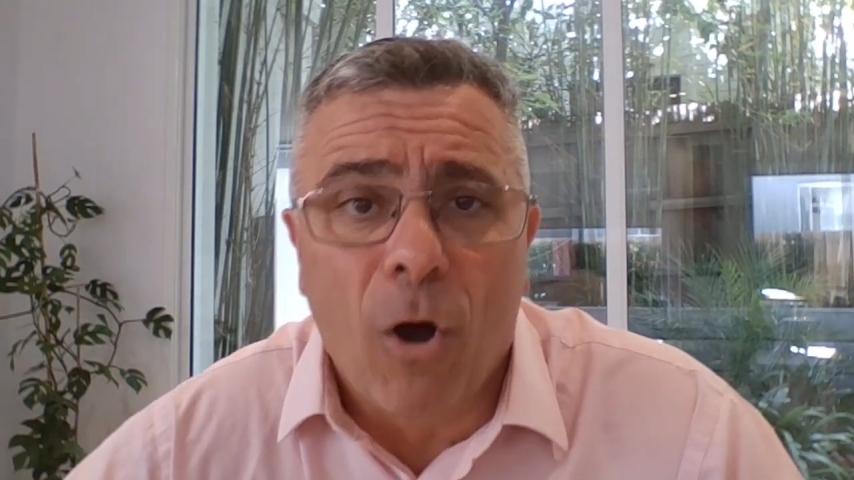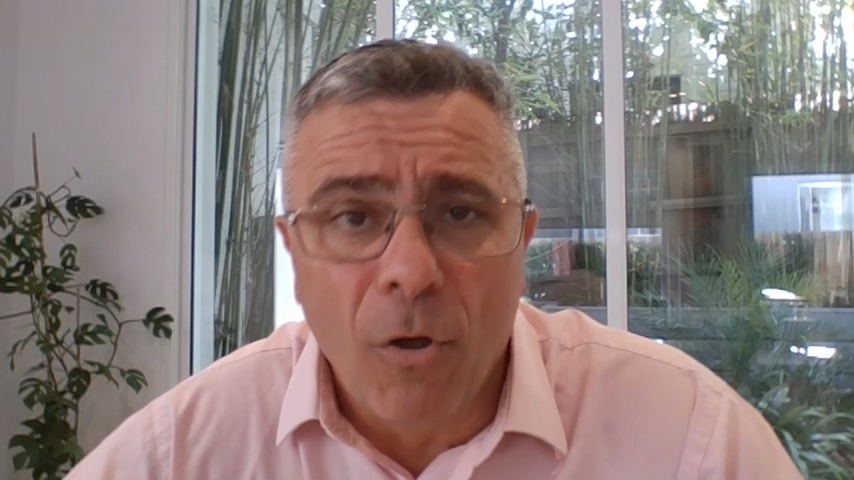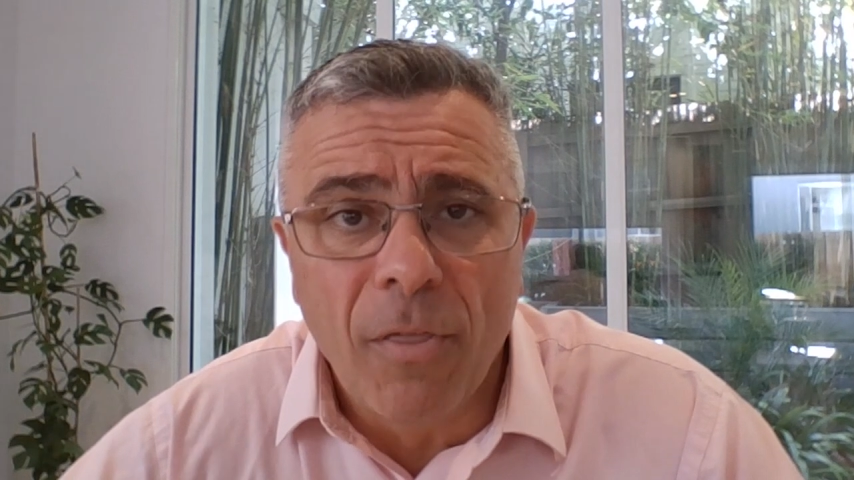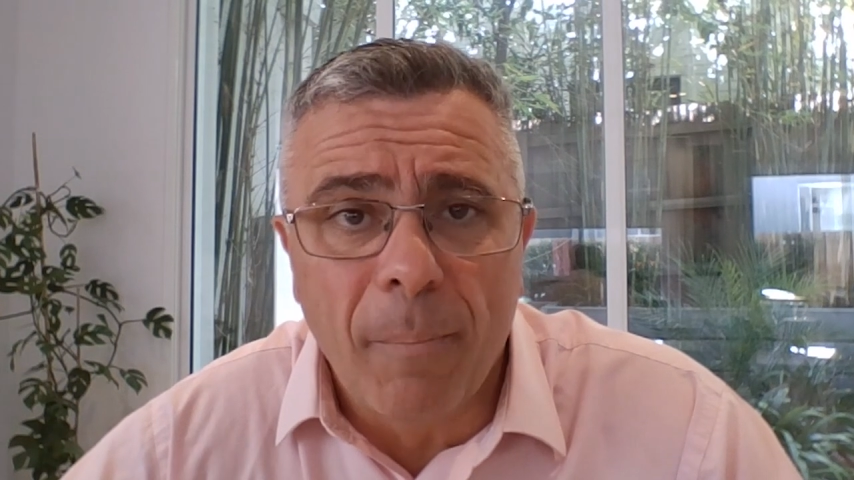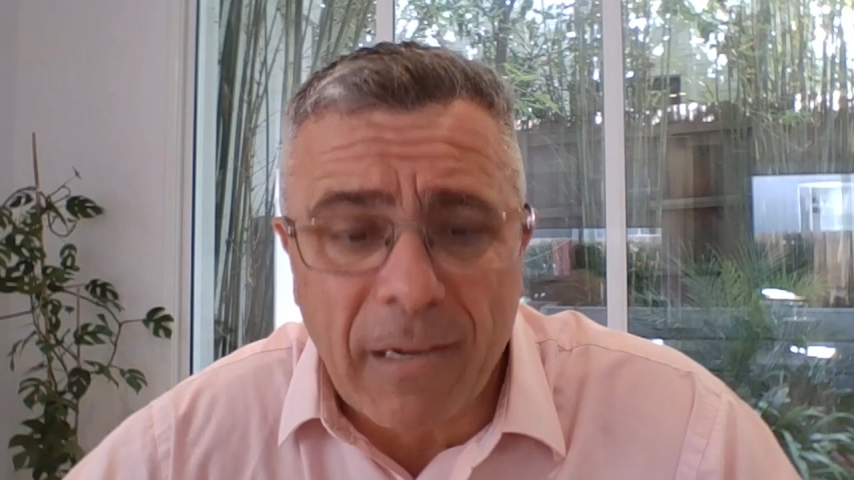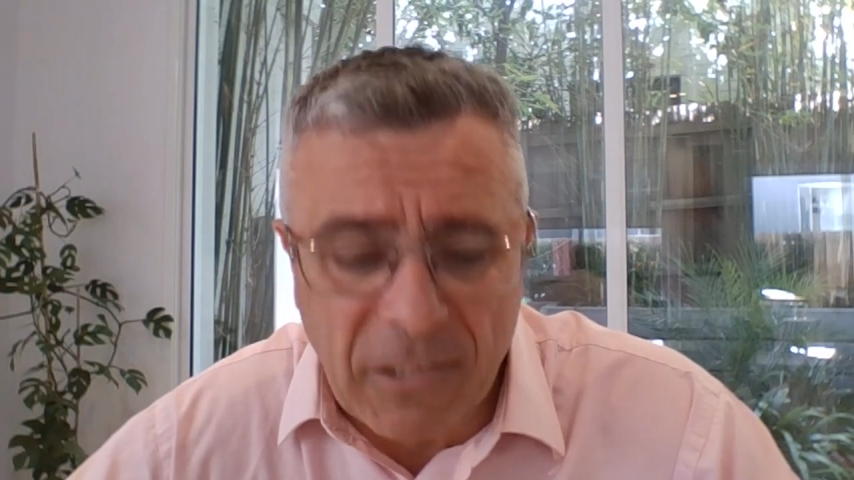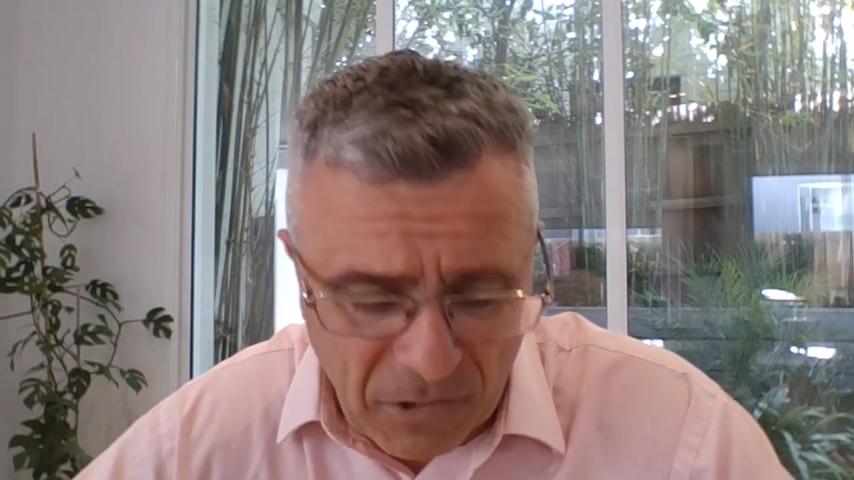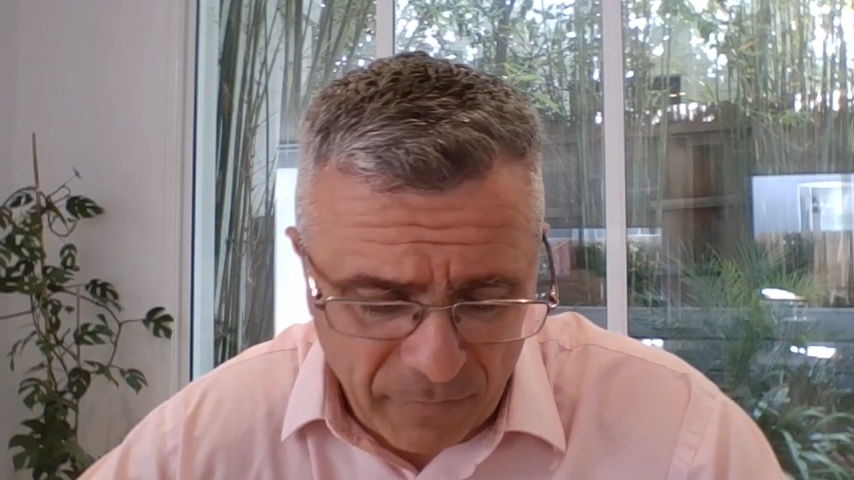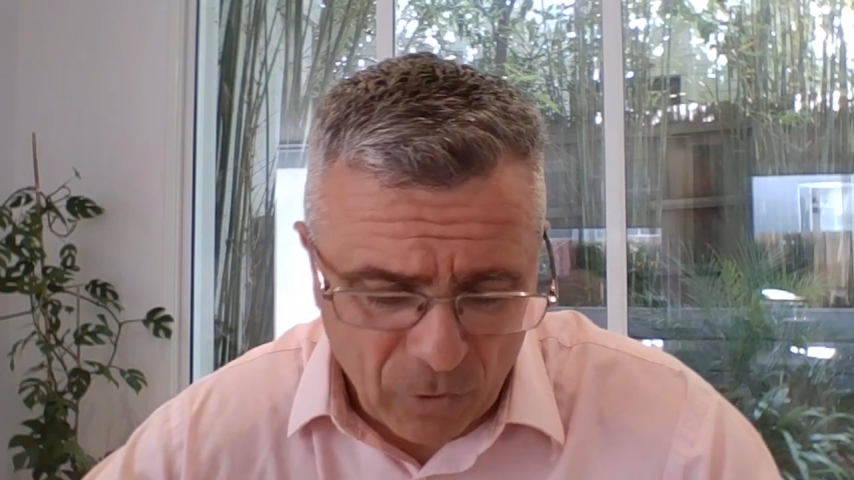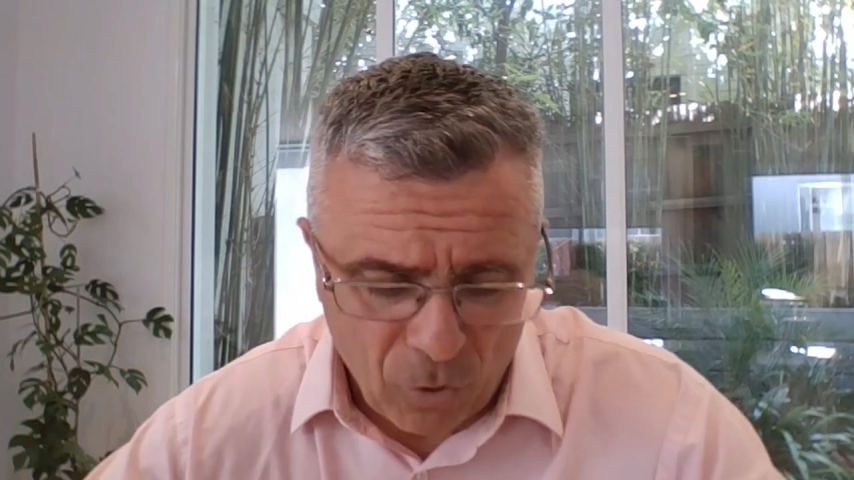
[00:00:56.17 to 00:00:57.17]
on the
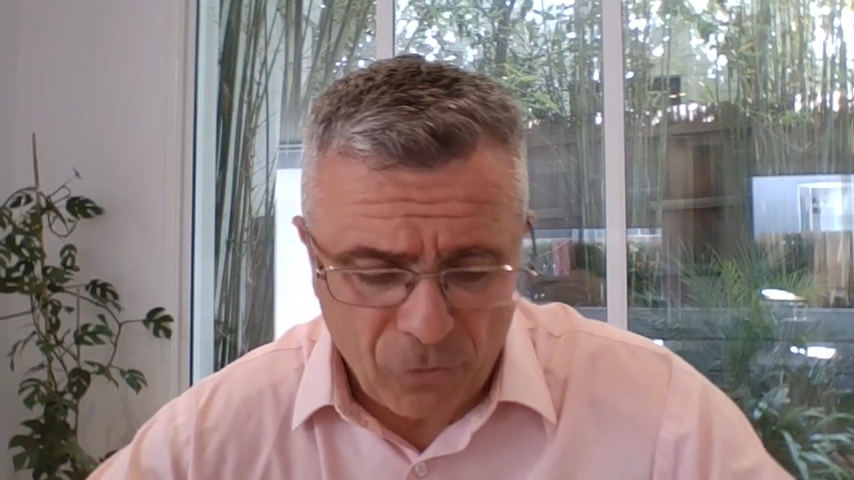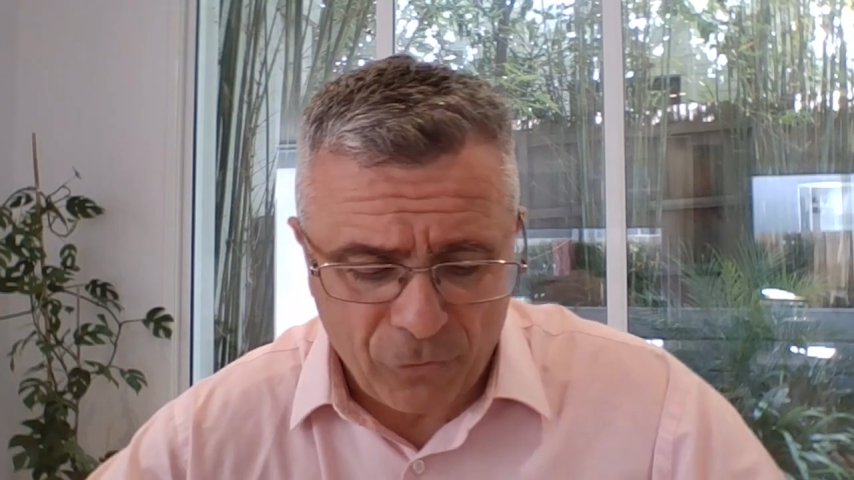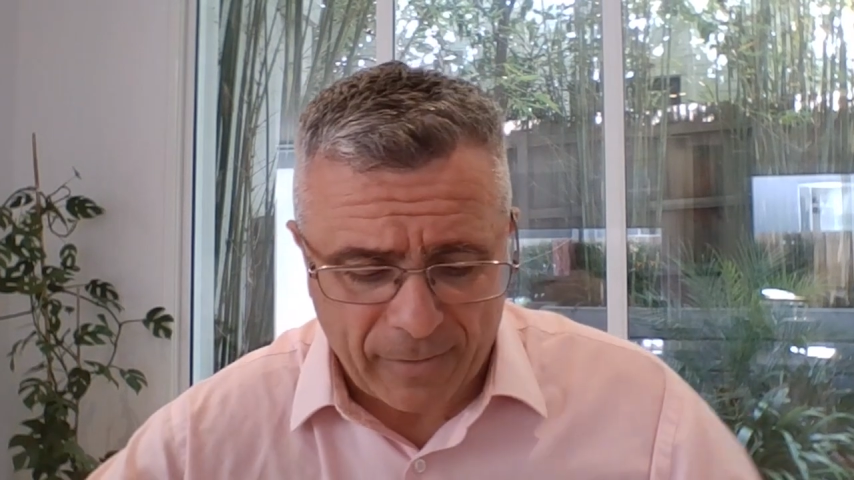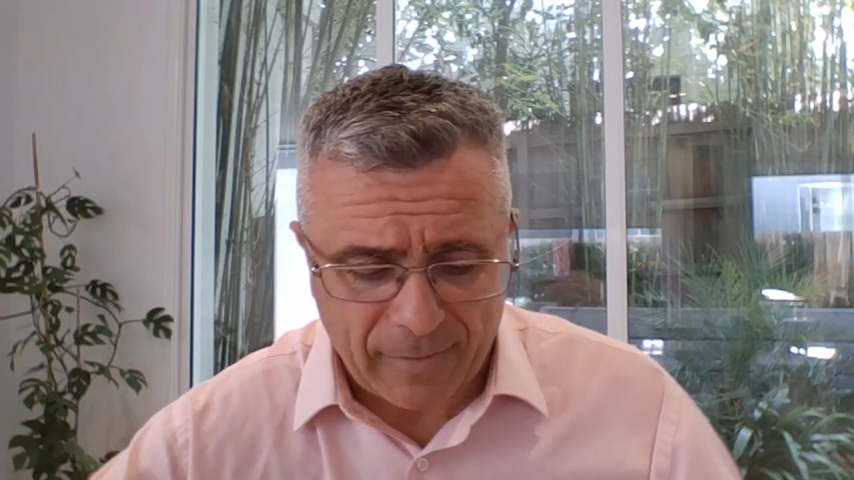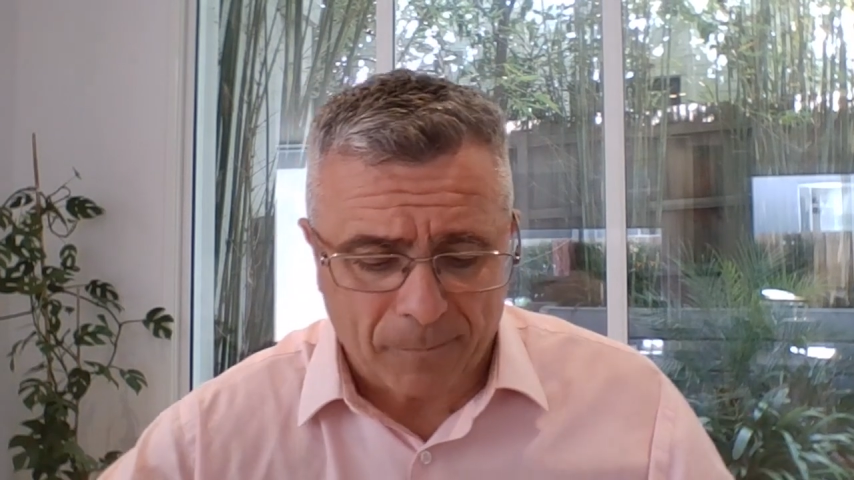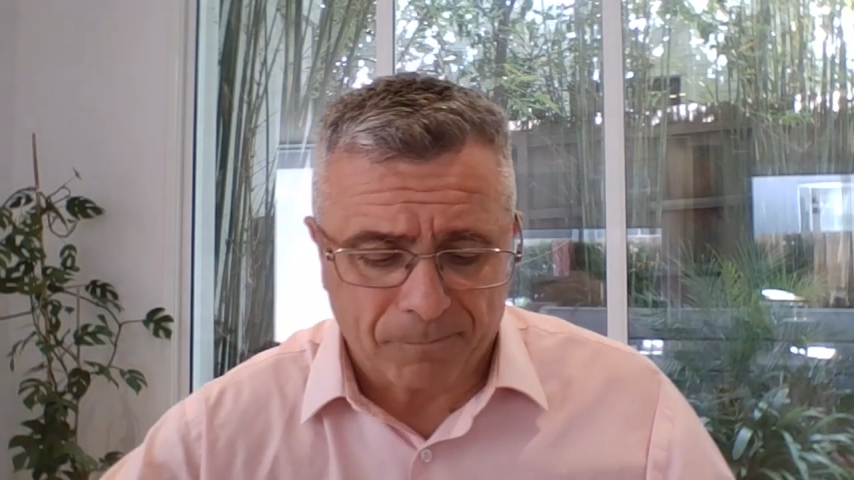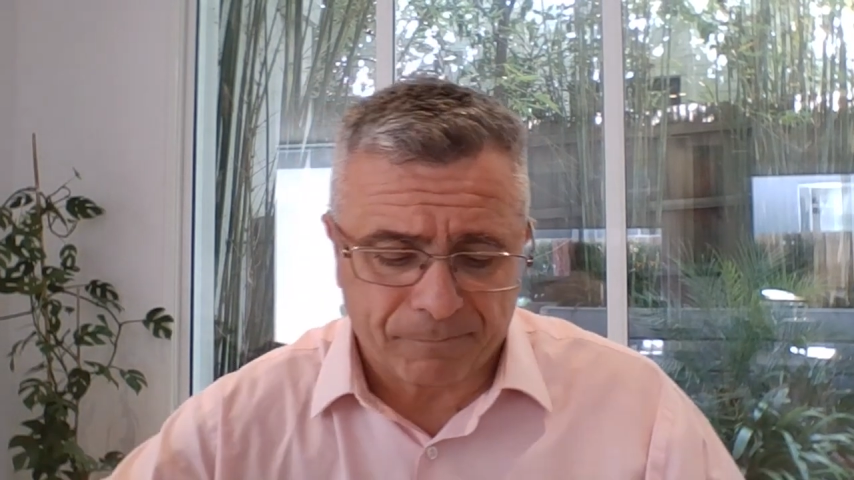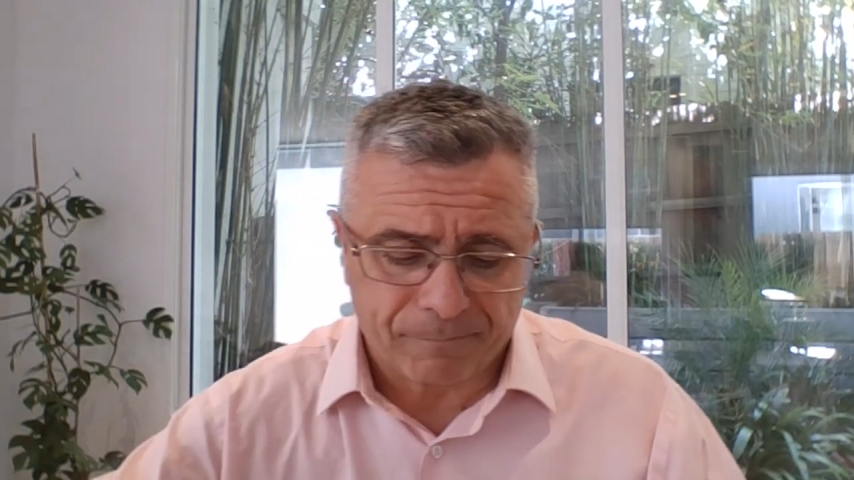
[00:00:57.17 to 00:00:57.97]
basis of a contractor.